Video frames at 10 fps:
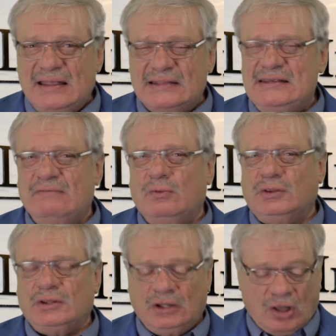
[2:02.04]
That's even
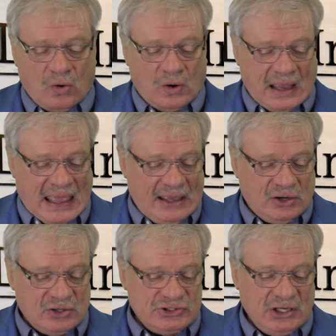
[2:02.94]
with the lower
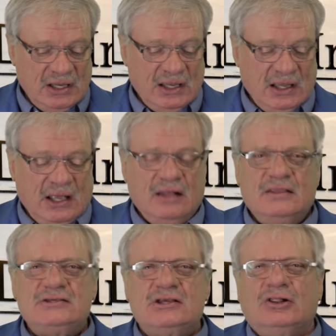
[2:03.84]
acres.
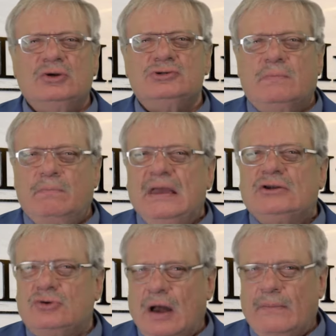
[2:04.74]
This includes a
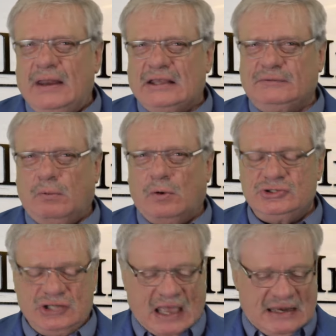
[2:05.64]
big drop in
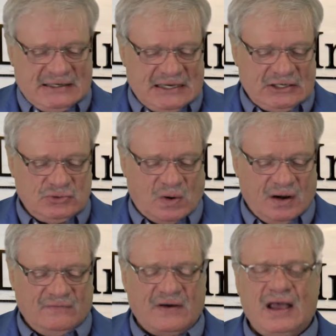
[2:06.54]
exports to
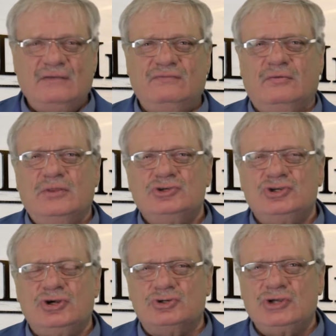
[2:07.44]
1825 from
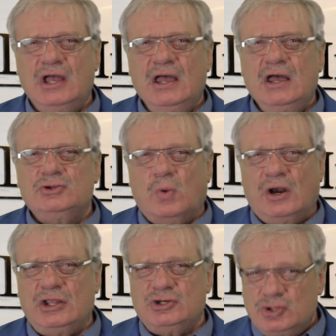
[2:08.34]
this year's
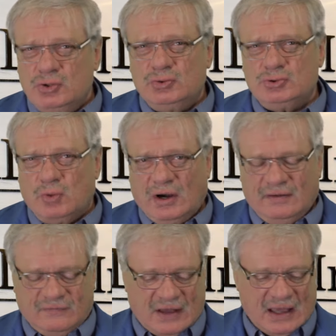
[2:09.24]

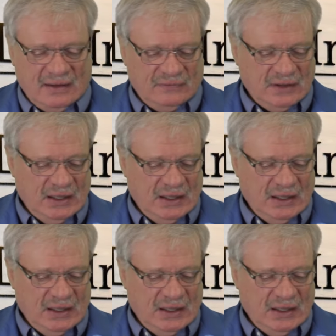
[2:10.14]
2225.